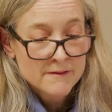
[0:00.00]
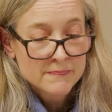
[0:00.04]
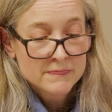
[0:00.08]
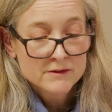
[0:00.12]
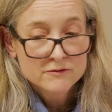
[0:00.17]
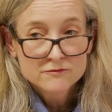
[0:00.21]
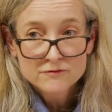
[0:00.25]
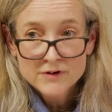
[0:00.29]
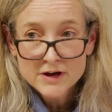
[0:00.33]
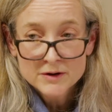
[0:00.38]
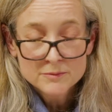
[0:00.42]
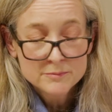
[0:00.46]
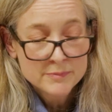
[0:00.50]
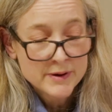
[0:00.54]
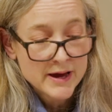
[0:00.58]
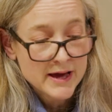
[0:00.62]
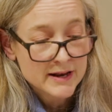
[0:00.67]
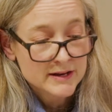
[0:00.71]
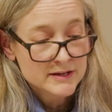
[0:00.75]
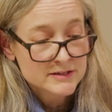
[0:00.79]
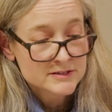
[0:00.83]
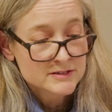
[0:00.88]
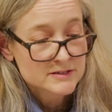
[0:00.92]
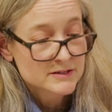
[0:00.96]
The Fun
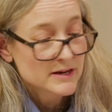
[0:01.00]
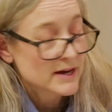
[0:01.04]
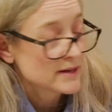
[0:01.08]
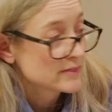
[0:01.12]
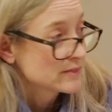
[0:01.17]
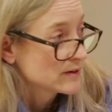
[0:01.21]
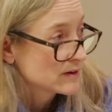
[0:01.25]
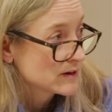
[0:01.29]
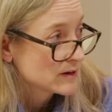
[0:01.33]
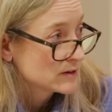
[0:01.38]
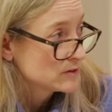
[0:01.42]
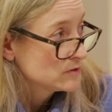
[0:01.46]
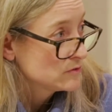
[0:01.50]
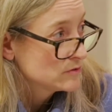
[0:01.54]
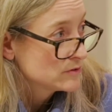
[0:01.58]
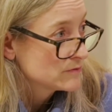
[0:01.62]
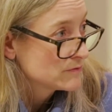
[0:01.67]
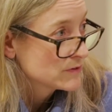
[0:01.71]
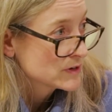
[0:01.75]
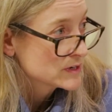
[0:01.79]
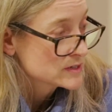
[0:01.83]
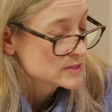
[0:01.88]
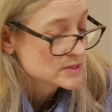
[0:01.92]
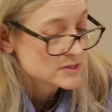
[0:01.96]
Palace, neither a
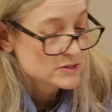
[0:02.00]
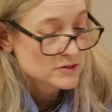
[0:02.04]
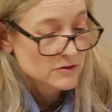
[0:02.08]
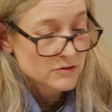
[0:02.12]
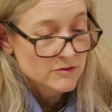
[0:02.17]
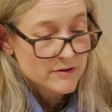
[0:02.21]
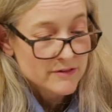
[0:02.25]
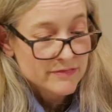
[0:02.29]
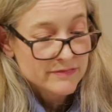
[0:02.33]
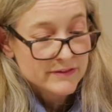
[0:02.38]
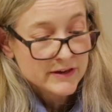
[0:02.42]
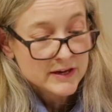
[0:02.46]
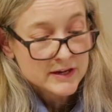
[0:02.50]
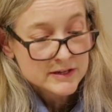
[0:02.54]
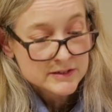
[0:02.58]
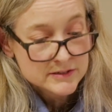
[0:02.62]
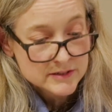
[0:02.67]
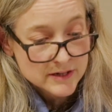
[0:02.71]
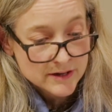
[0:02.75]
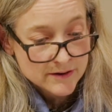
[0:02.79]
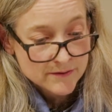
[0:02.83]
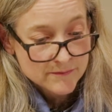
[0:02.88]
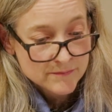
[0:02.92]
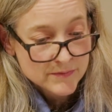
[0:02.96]
university or a
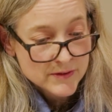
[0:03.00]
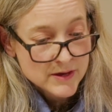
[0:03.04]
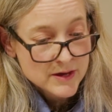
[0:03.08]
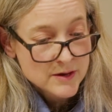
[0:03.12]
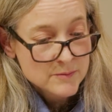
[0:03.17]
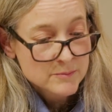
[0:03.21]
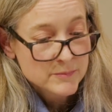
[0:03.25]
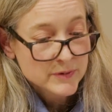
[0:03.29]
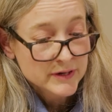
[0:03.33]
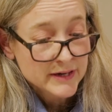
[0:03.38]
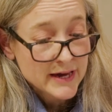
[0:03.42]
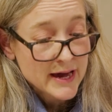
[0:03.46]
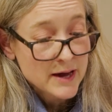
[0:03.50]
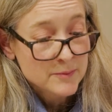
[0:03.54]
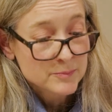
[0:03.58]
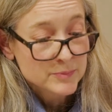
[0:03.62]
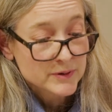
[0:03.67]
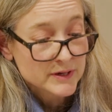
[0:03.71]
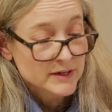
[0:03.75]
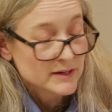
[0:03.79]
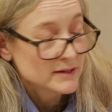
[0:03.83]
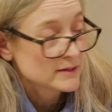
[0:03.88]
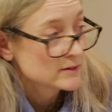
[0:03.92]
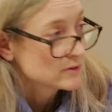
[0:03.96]
theatre.
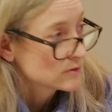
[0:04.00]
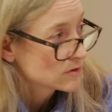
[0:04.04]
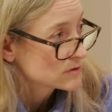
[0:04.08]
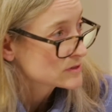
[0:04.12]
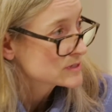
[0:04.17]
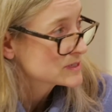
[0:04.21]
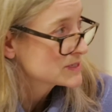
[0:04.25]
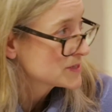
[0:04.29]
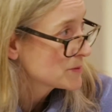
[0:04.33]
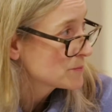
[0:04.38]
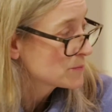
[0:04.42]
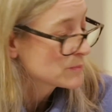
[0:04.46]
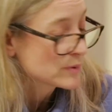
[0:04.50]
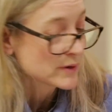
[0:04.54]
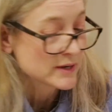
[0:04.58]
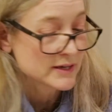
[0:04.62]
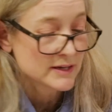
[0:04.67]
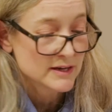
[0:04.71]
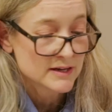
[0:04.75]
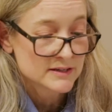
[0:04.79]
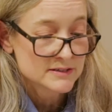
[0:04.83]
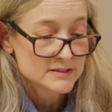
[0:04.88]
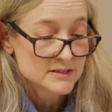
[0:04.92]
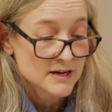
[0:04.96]
McApee, not
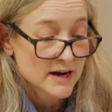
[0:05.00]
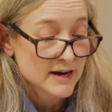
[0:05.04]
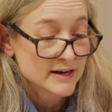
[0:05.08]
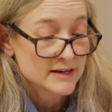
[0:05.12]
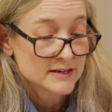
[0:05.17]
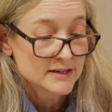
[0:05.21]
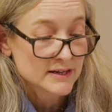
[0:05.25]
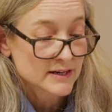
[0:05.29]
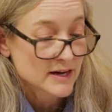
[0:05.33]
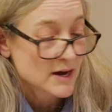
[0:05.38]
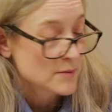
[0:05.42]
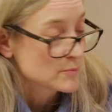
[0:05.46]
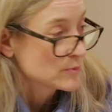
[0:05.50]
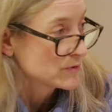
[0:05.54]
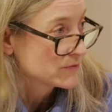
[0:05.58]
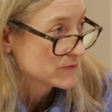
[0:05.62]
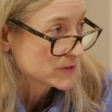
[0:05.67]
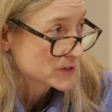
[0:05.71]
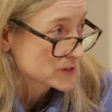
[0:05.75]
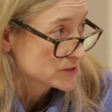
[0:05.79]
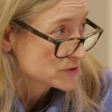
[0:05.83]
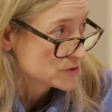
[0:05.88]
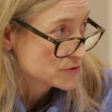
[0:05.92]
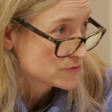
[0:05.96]
simply a tidying up of
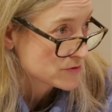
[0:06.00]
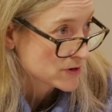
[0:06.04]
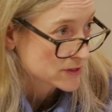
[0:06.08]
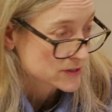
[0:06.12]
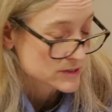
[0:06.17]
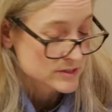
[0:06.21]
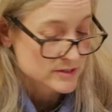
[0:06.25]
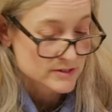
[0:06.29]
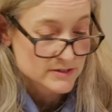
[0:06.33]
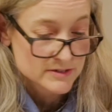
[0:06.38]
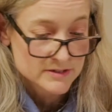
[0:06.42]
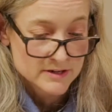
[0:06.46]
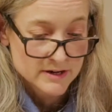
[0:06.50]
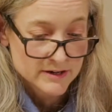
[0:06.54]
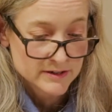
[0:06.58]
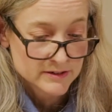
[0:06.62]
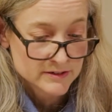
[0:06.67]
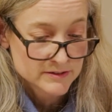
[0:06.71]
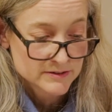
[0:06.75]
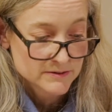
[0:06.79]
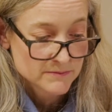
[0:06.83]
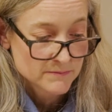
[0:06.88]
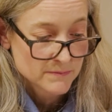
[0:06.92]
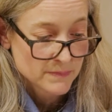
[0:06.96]
a construction
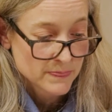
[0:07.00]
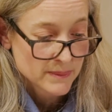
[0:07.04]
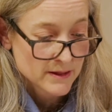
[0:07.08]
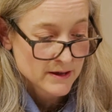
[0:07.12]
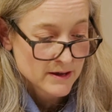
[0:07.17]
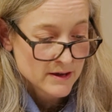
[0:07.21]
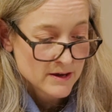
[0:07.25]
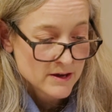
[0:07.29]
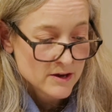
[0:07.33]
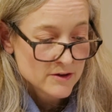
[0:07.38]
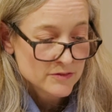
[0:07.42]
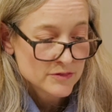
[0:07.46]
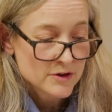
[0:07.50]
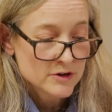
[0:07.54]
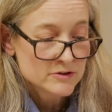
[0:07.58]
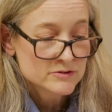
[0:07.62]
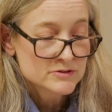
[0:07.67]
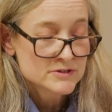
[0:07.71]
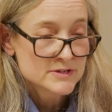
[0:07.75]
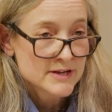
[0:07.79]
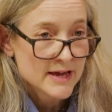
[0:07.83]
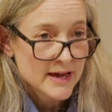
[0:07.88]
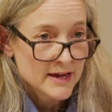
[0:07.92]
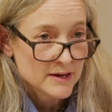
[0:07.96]
site.
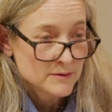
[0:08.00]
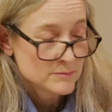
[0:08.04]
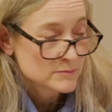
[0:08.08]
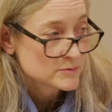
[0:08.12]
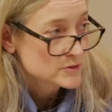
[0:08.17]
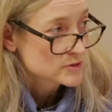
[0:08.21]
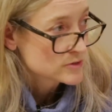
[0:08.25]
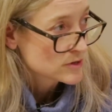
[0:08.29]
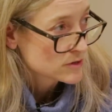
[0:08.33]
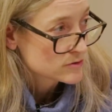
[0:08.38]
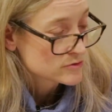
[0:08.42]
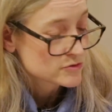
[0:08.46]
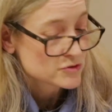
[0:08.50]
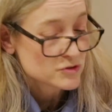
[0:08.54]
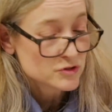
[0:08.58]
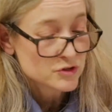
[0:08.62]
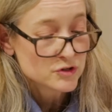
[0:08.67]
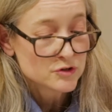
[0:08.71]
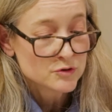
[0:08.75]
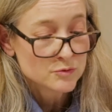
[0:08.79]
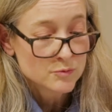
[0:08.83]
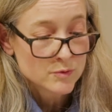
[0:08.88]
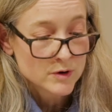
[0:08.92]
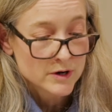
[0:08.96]
Those names, those
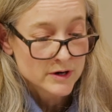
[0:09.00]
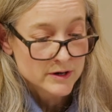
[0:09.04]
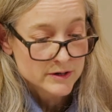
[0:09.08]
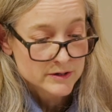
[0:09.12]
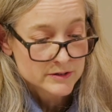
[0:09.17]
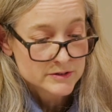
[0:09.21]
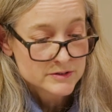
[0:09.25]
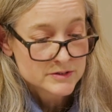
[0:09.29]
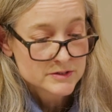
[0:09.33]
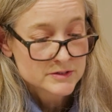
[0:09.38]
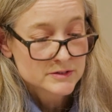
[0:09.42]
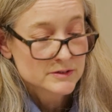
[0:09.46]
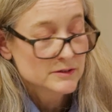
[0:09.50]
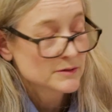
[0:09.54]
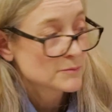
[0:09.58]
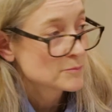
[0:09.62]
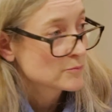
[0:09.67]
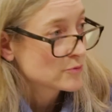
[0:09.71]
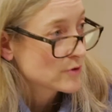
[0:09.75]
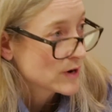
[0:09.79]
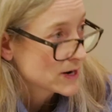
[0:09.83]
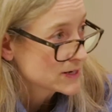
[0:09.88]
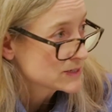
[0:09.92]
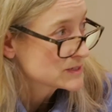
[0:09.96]
new words,
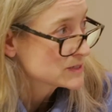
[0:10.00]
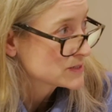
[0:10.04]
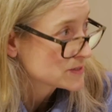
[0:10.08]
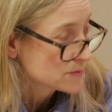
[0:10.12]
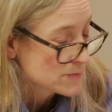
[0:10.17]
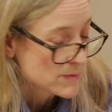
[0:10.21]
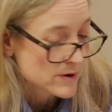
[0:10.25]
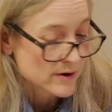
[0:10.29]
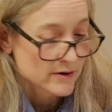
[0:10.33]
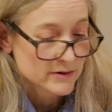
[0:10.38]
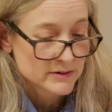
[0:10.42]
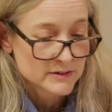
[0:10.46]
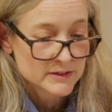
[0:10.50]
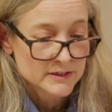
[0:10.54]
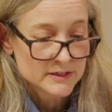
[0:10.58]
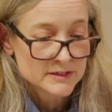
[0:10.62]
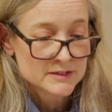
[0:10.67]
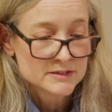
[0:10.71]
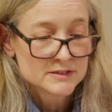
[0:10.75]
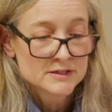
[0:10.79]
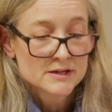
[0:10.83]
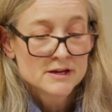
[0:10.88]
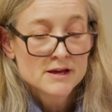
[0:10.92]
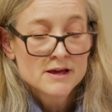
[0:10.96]
Price
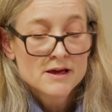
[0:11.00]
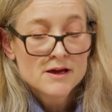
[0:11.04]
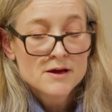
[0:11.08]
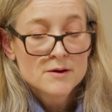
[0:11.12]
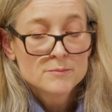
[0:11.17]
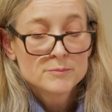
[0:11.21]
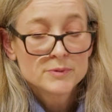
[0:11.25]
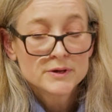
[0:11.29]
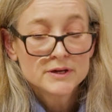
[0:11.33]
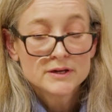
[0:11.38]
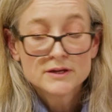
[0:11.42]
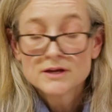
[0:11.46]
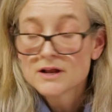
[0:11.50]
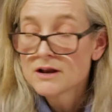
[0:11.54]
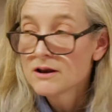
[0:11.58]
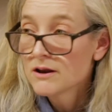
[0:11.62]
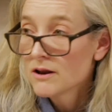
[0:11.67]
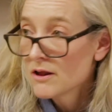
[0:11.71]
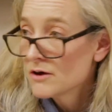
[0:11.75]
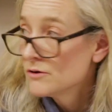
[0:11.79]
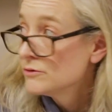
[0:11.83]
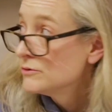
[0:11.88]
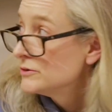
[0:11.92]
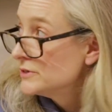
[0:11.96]
demanded be
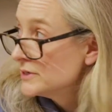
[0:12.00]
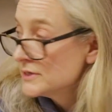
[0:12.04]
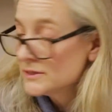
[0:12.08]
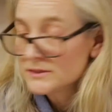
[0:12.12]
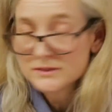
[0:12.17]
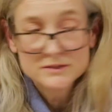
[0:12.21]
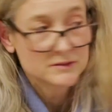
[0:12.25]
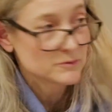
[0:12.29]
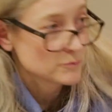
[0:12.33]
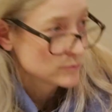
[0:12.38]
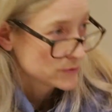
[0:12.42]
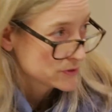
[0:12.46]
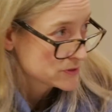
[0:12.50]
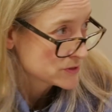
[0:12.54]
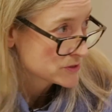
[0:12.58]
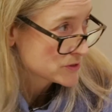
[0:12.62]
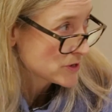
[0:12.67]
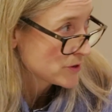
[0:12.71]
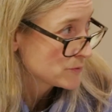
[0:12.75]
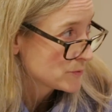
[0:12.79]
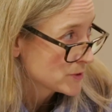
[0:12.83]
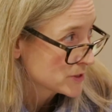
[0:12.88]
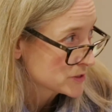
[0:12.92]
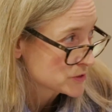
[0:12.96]
loaded with
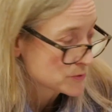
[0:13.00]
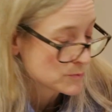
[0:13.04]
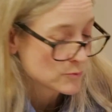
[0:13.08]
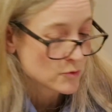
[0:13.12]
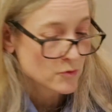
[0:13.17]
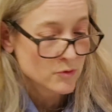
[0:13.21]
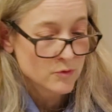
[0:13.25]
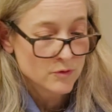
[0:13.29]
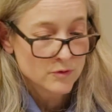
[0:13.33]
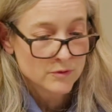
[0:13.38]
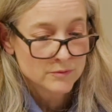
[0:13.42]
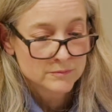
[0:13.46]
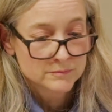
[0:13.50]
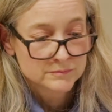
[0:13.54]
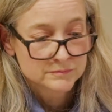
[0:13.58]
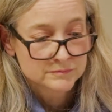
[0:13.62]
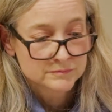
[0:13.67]
so much more.